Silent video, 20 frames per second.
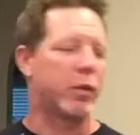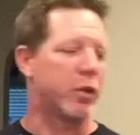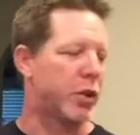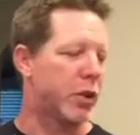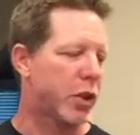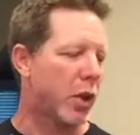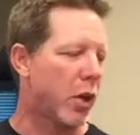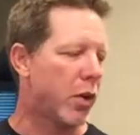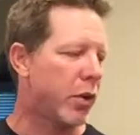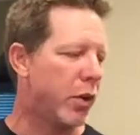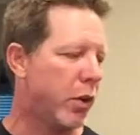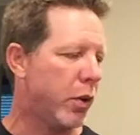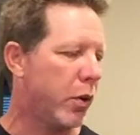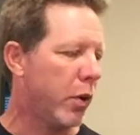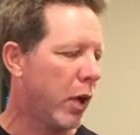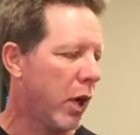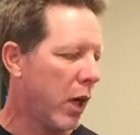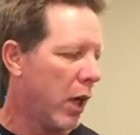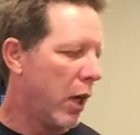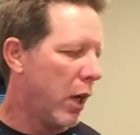and show you
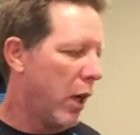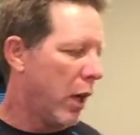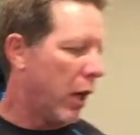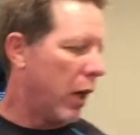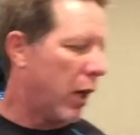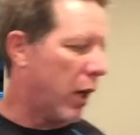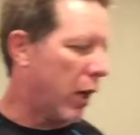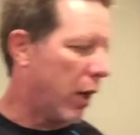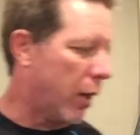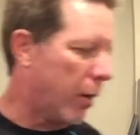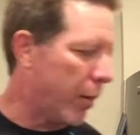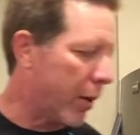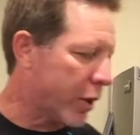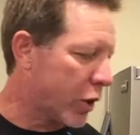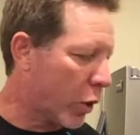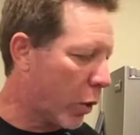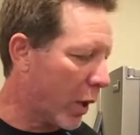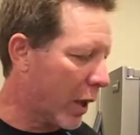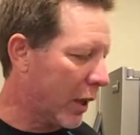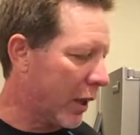as
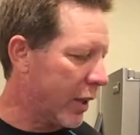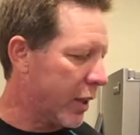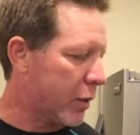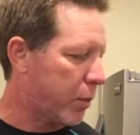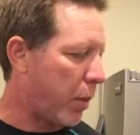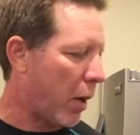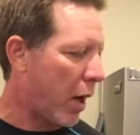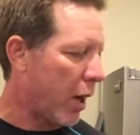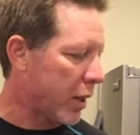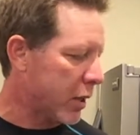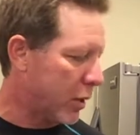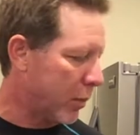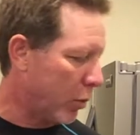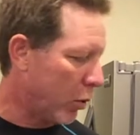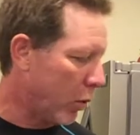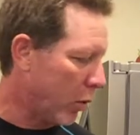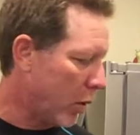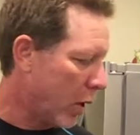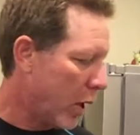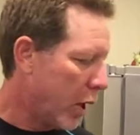quickly as
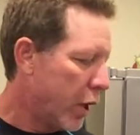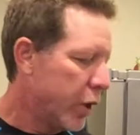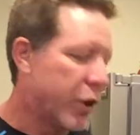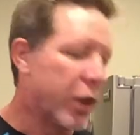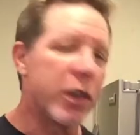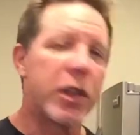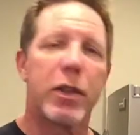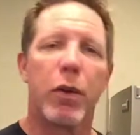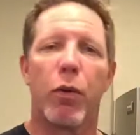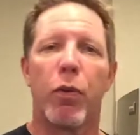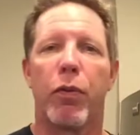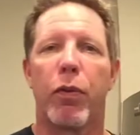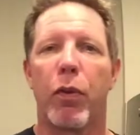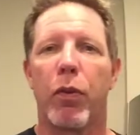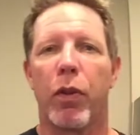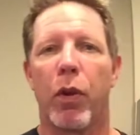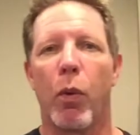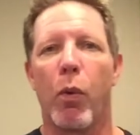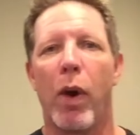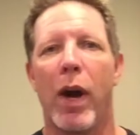possible just
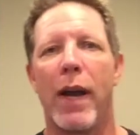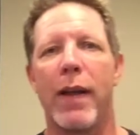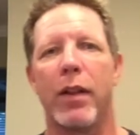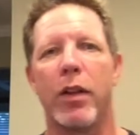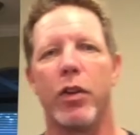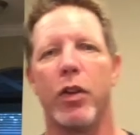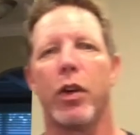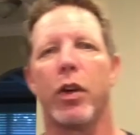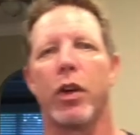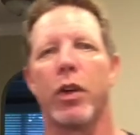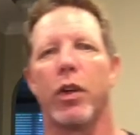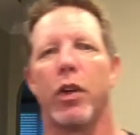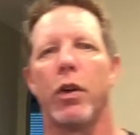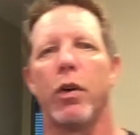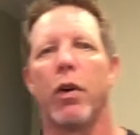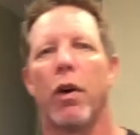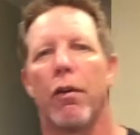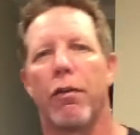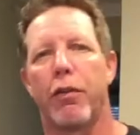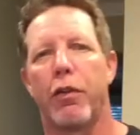the way that you can
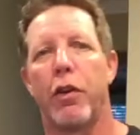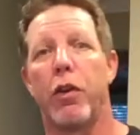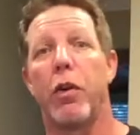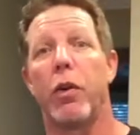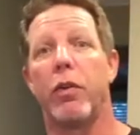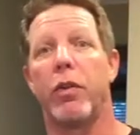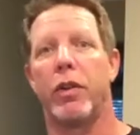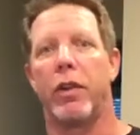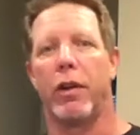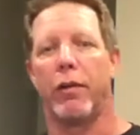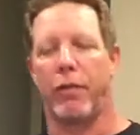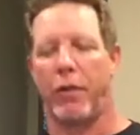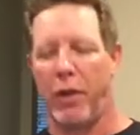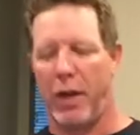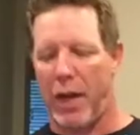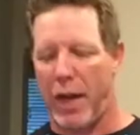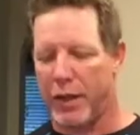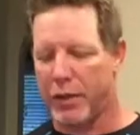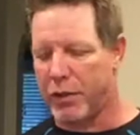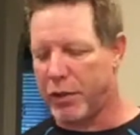do a few
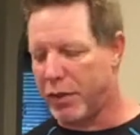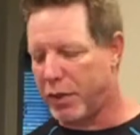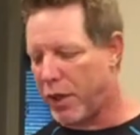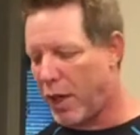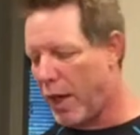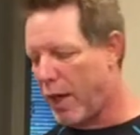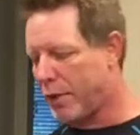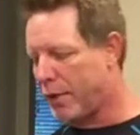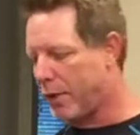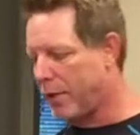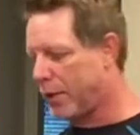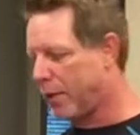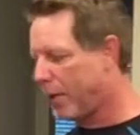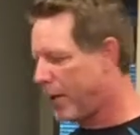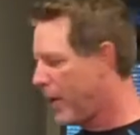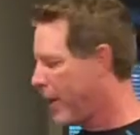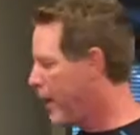different exercises.